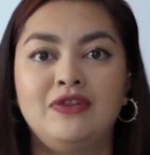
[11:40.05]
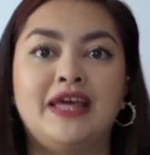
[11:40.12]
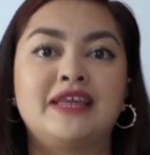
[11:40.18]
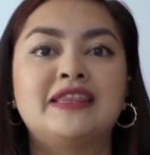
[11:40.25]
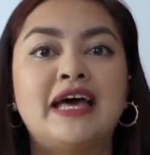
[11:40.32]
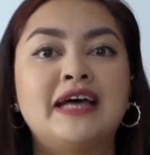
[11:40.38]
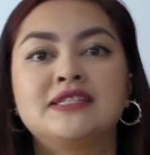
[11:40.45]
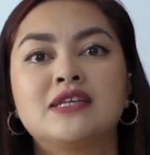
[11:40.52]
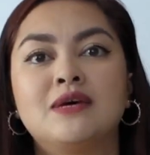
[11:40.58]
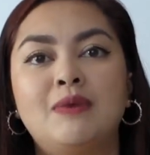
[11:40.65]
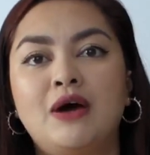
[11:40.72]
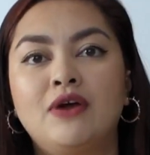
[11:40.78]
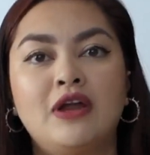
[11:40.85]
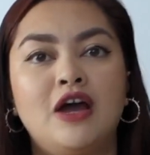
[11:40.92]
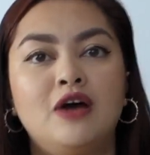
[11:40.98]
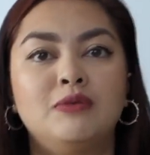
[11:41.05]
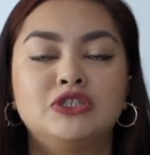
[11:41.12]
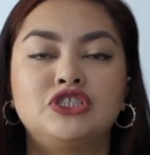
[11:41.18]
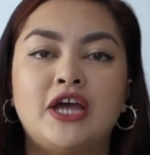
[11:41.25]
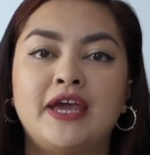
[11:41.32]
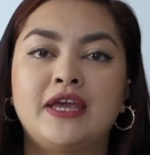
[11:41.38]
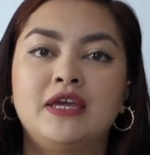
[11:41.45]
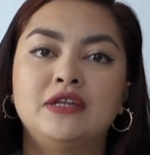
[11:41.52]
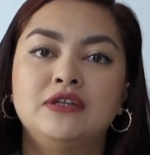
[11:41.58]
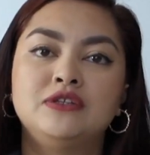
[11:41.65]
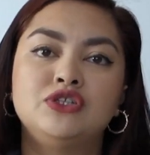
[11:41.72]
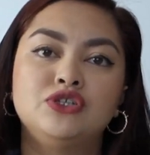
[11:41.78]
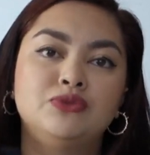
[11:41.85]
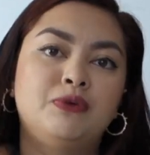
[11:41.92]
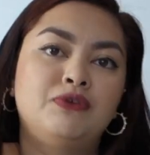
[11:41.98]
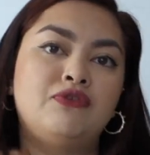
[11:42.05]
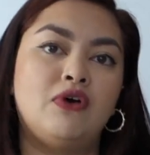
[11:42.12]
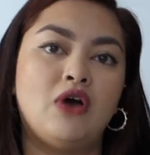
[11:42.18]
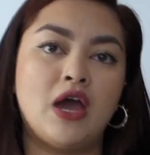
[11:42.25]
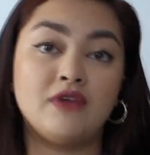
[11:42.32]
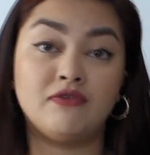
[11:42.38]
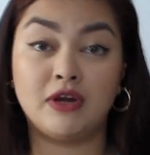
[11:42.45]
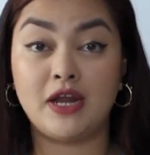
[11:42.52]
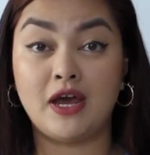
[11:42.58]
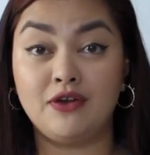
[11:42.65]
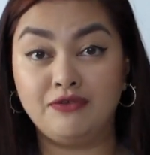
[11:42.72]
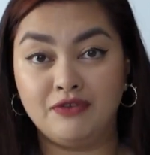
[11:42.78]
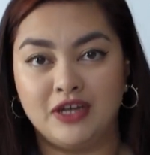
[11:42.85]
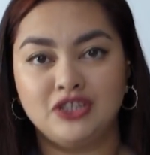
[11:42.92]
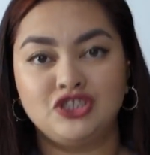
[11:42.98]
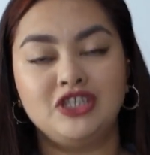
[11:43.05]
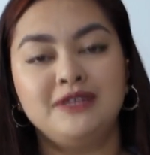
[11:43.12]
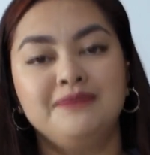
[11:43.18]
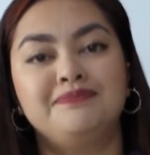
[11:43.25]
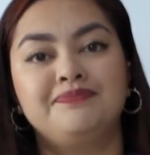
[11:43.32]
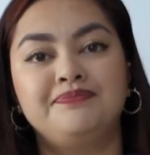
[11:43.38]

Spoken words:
Like, that's about how much I can do before I run out of energy.